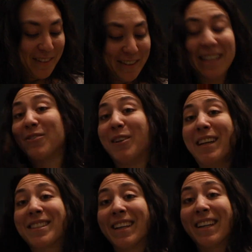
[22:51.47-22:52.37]
that's really
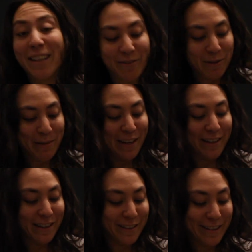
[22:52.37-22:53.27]
exciting for me.
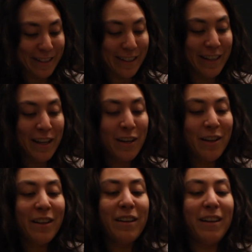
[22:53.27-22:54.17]
And
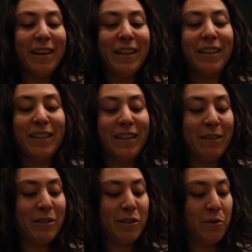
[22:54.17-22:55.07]

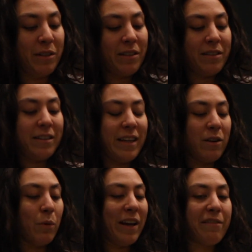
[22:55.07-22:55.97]
I'm not doing this to take
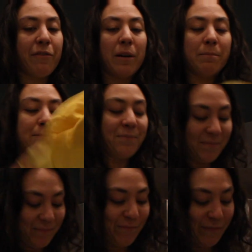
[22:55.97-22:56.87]
away from
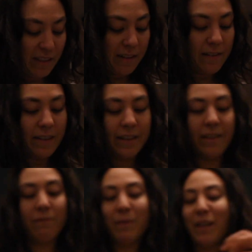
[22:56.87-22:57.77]

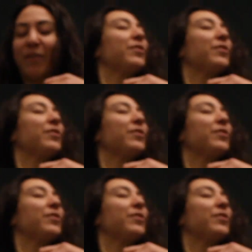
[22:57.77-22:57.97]
any of my other